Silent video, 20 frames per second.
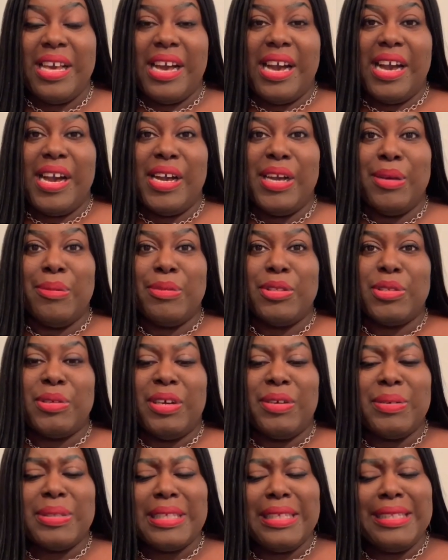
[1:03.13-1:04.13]
So
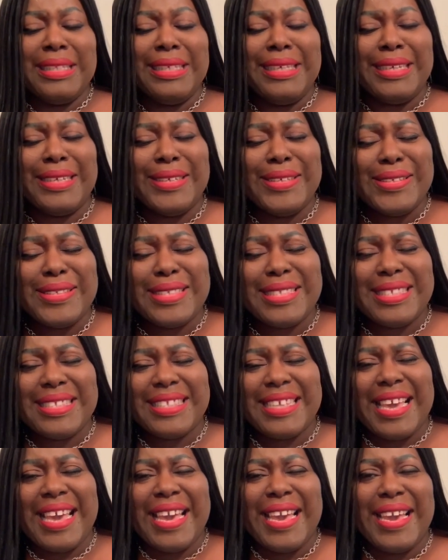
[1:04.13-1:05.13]
I was a little
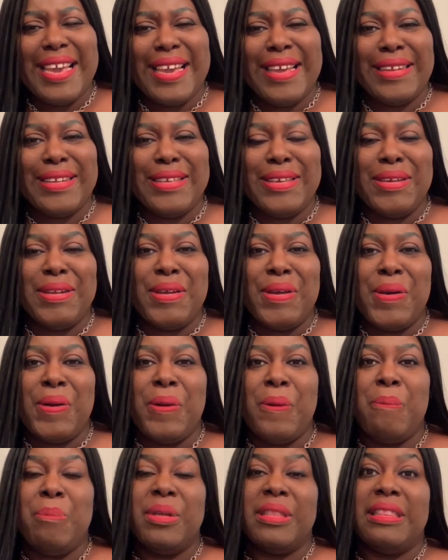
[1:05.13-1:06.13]
sad, you
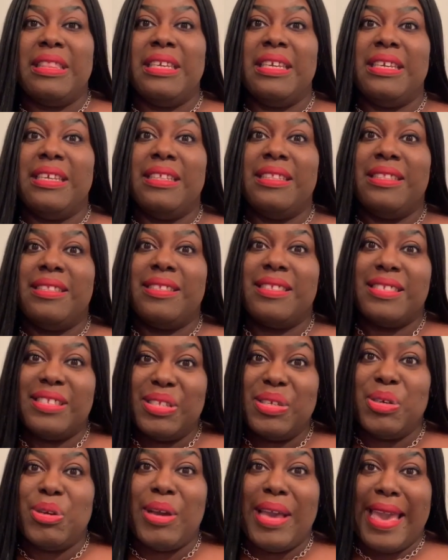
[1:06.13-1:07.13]
know, but then
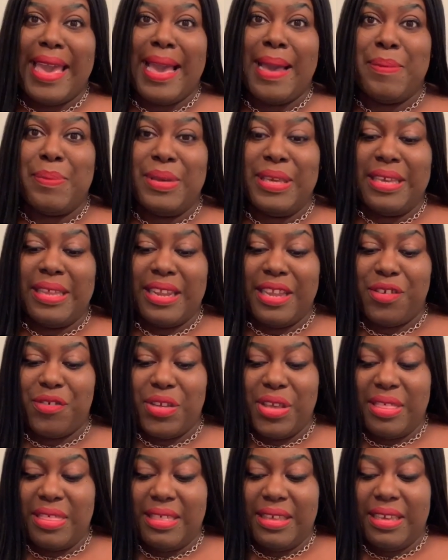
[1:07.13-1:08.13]
still happy and
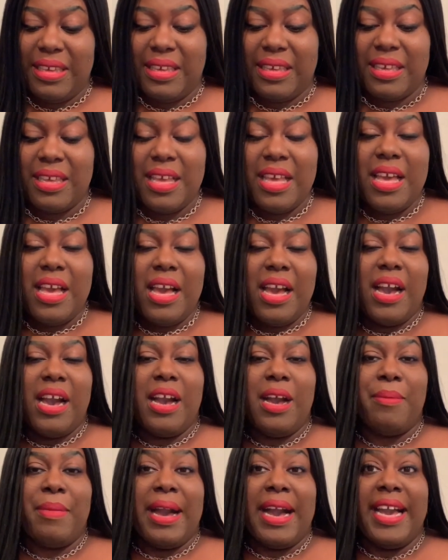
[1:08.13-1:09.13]
everything.
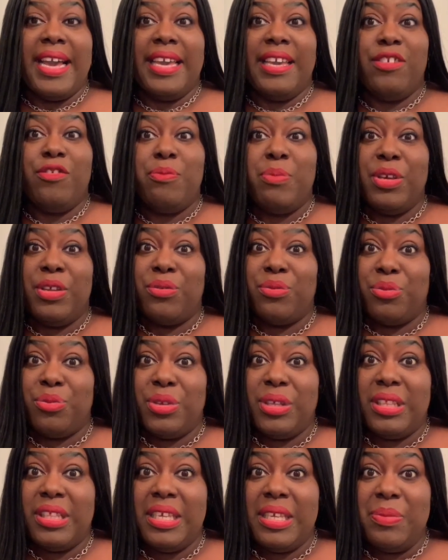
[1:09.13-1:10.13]
I've been
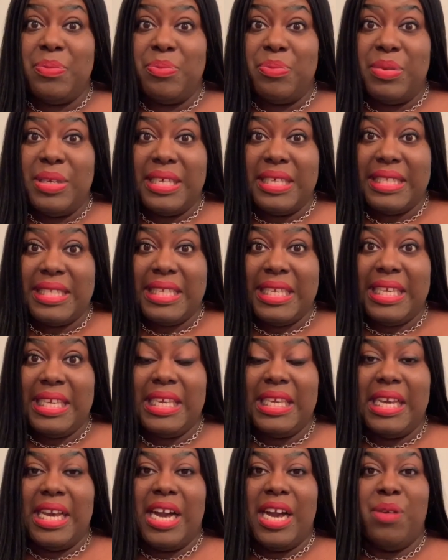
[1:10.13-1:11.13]
really
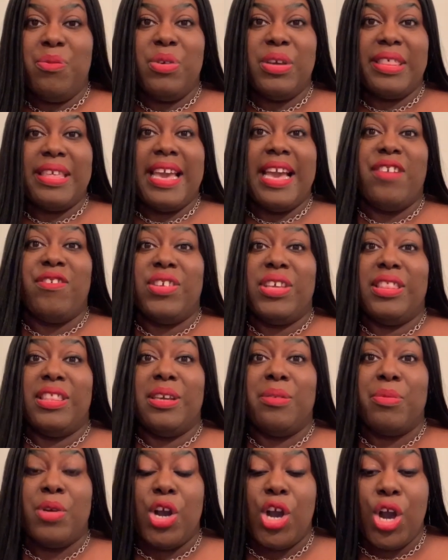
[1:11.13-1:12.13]
busy with having
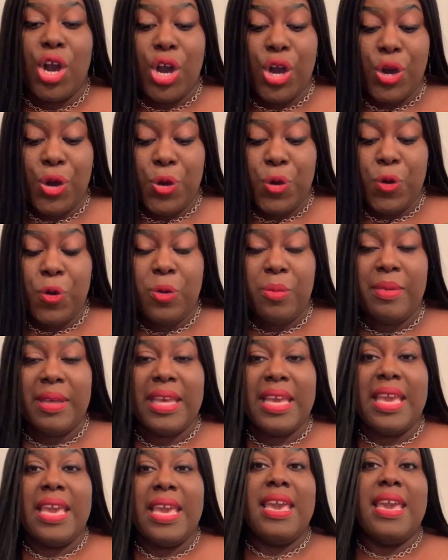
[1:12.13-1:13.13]
them home.
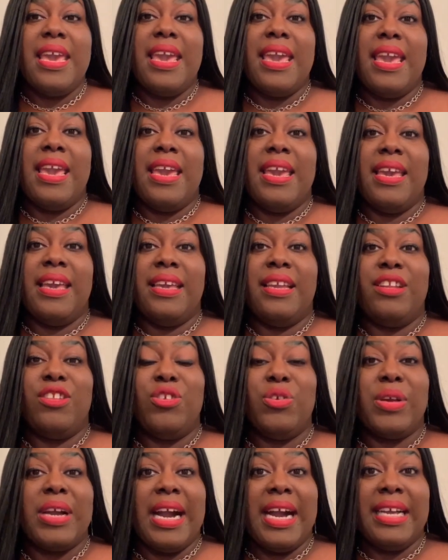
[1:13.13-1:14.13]
And
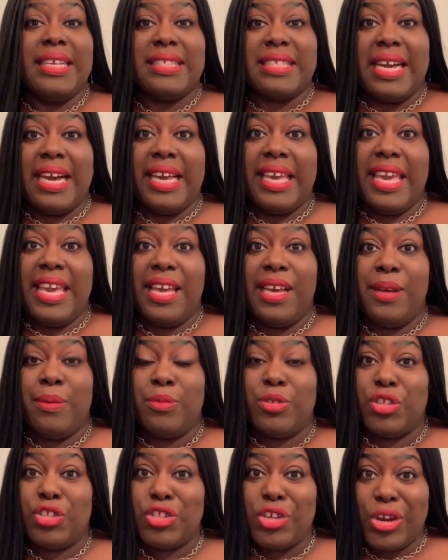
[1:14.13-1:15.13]
you guys, I am
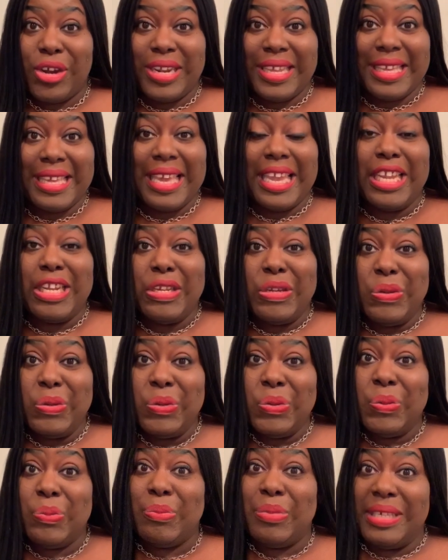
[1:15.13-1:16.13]
starting a
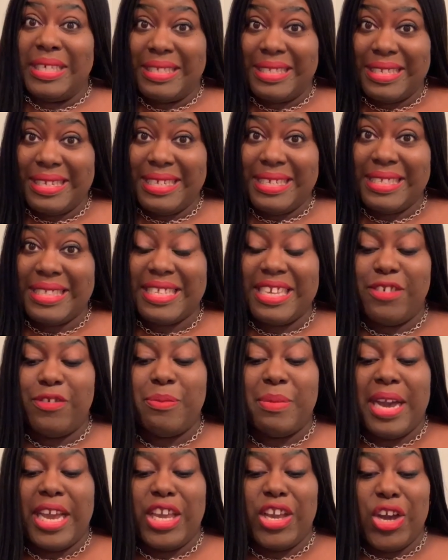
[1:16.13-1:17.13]
new business of
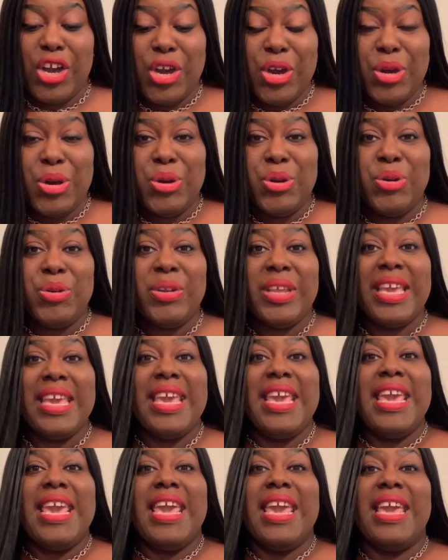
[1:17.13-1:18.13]
my own.
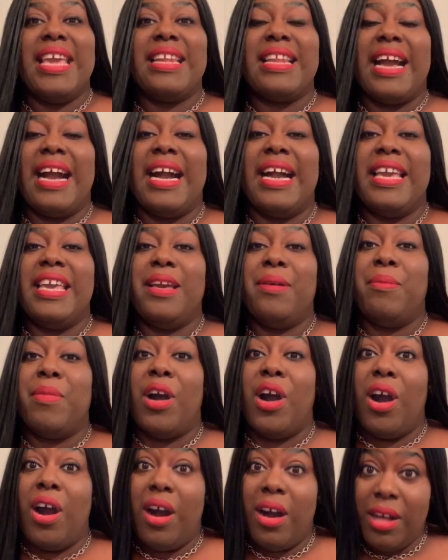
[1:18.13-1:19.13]
And I am
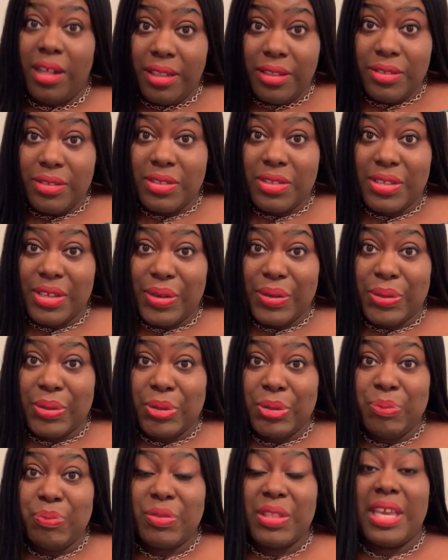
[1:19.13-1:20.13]

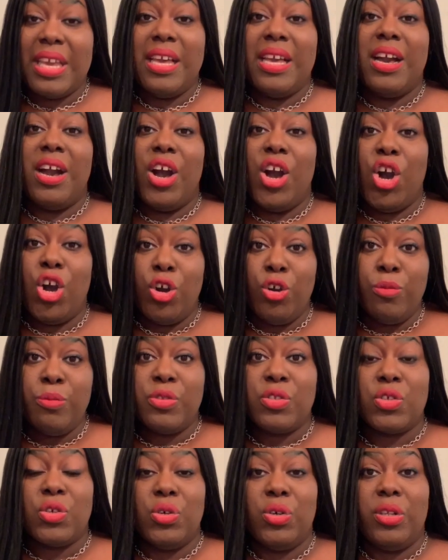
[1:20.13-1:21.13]
also
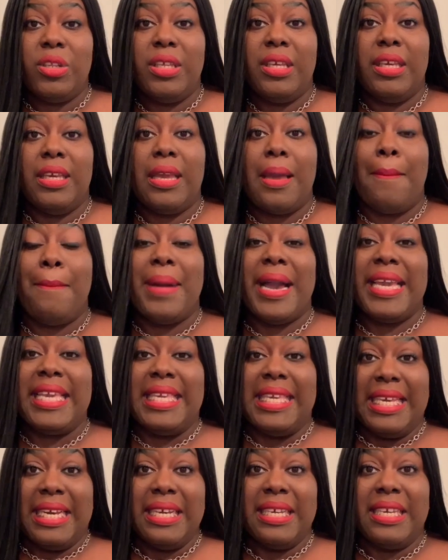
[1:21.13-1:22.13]
homeschooling my
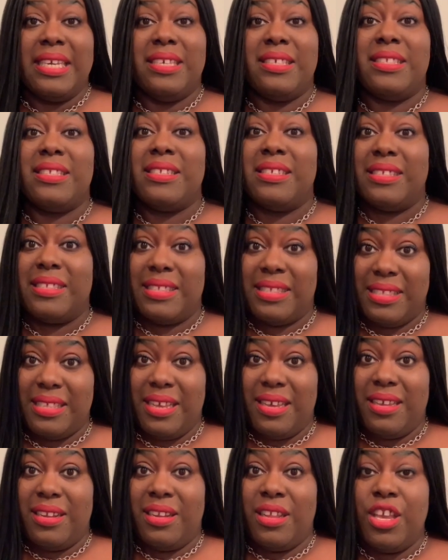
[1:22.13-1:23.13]
youngest
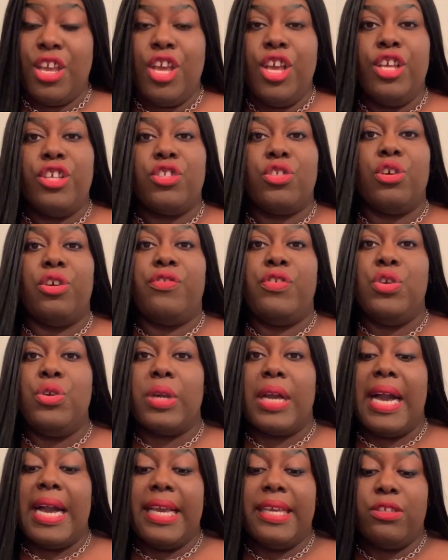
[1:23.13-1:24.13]
son. So if you
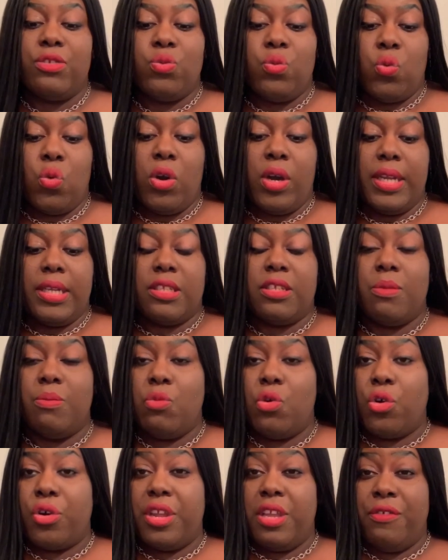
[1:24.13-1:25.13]
guys want
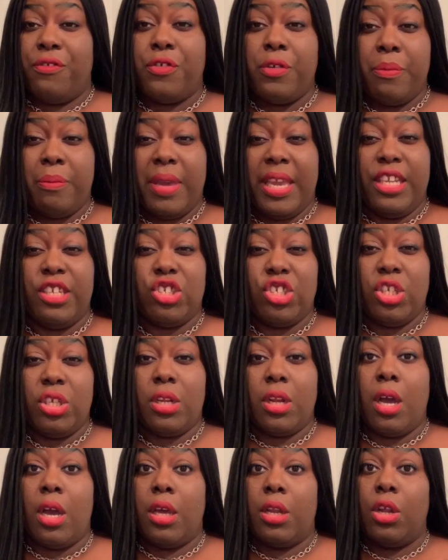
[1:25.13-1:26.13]
more
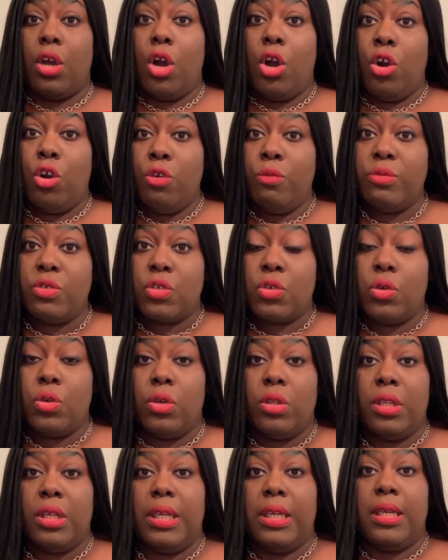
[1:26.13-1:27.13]
information on
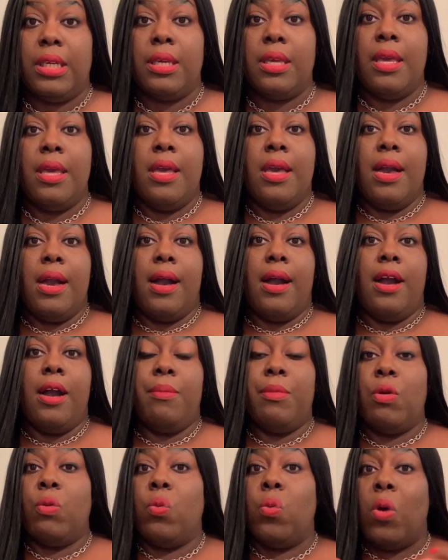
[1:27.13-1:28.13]
homeschooling,
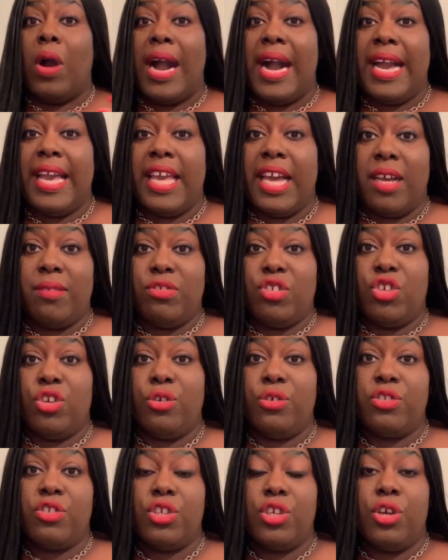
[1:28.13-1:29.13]
why I
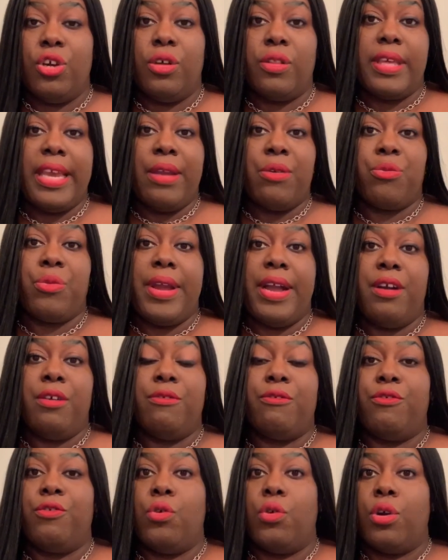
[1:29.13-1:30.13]
chose to go that
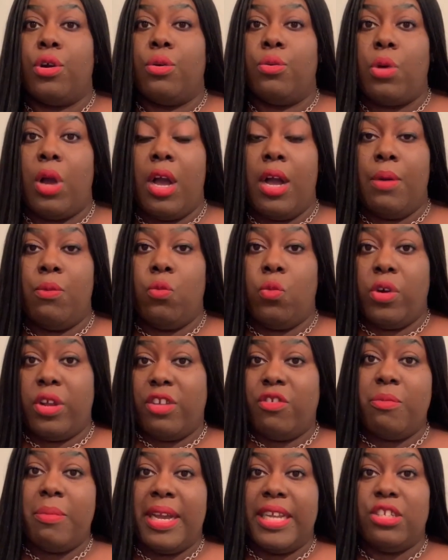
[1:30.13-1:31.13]
route for one
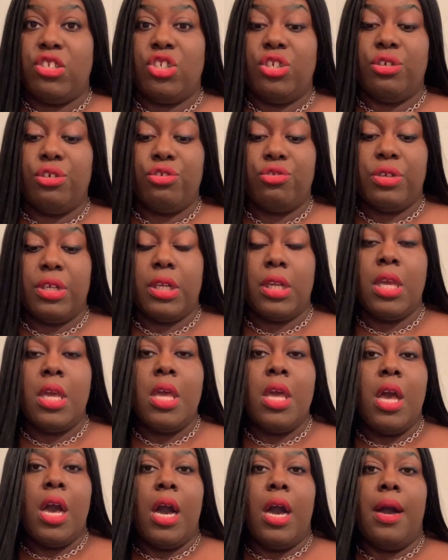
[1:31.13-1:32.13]
of my children,
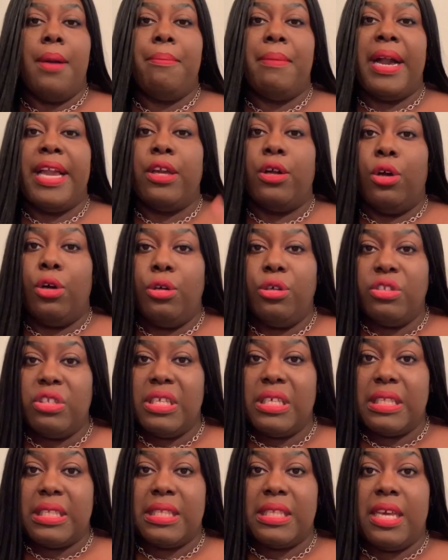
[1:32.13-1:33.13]
my
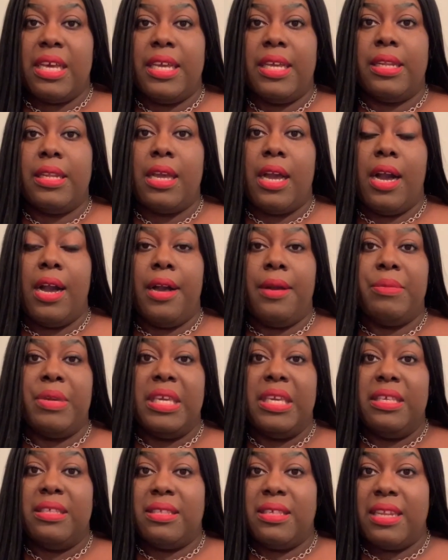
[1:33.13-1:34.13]
oldest son,
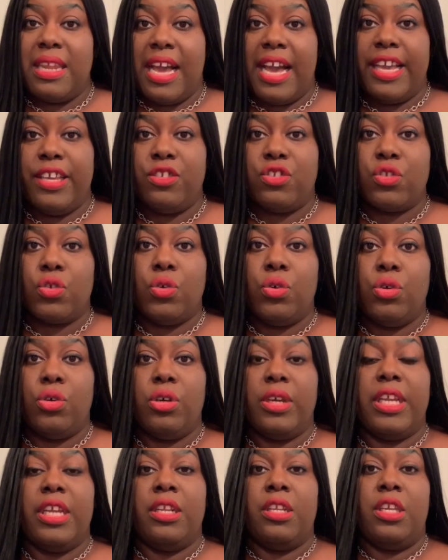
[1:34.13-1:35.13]
he's in high school
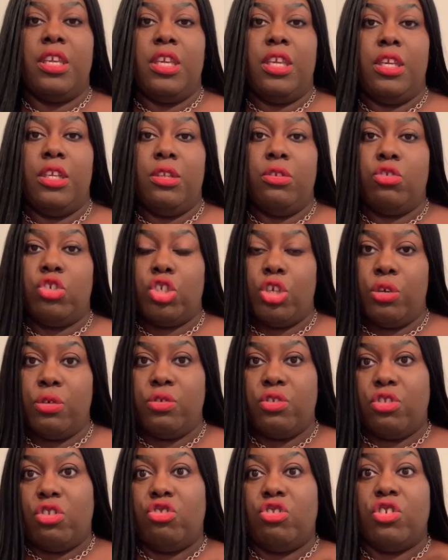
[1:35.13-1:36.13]
and he
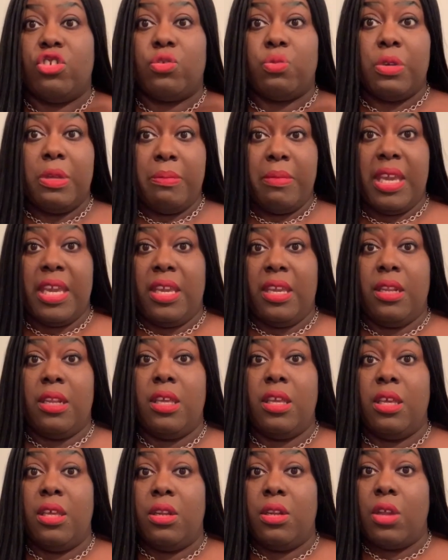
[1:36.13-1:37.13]
chose to just remain
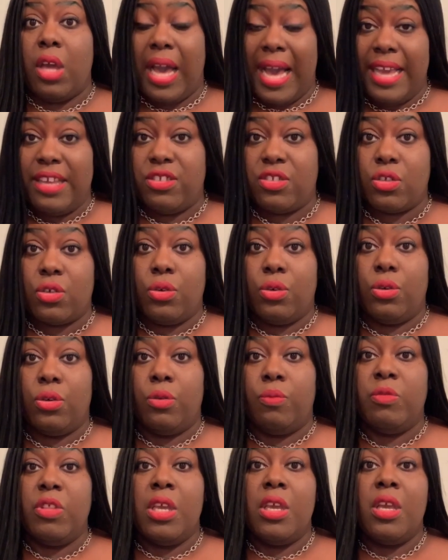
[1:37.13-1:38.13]
in high school.